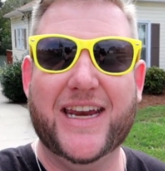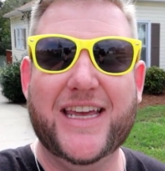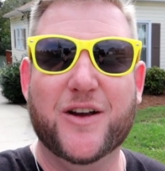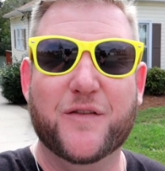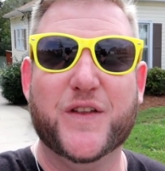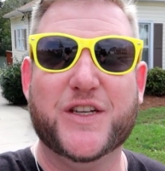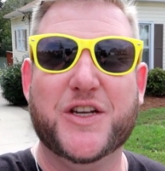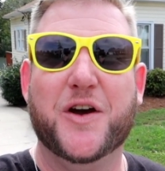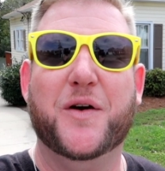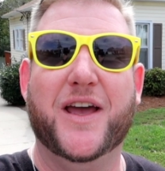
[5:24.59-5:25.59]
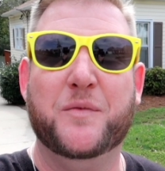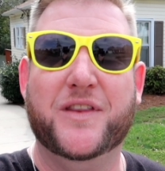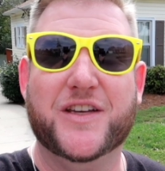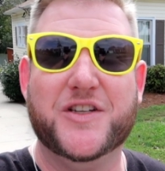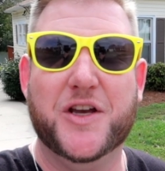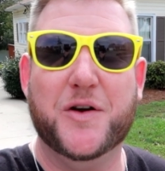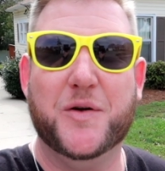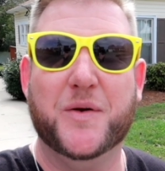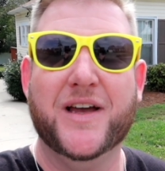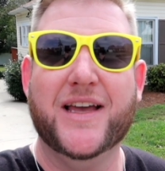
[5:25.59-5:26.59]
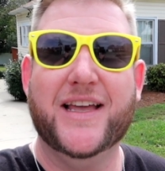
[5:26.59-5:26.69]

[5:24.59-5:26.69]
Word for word: Andy Griffith show and when the show